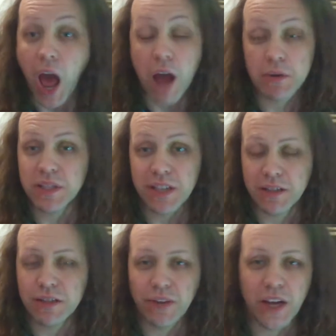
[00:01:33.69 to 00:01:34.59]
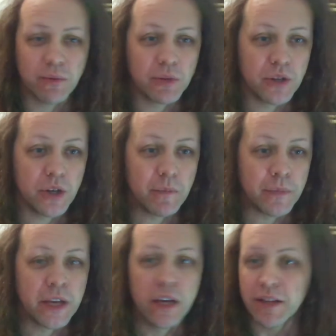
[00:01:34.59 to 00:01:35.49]
I was satisfied with
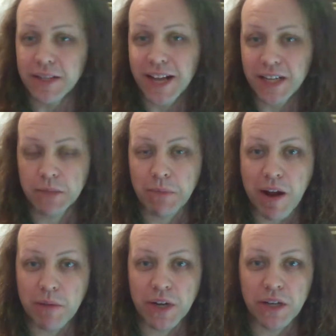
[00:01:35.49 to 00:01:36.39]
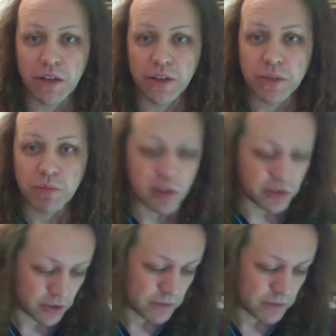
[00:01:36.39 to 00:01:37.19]
them as an experiment on this product.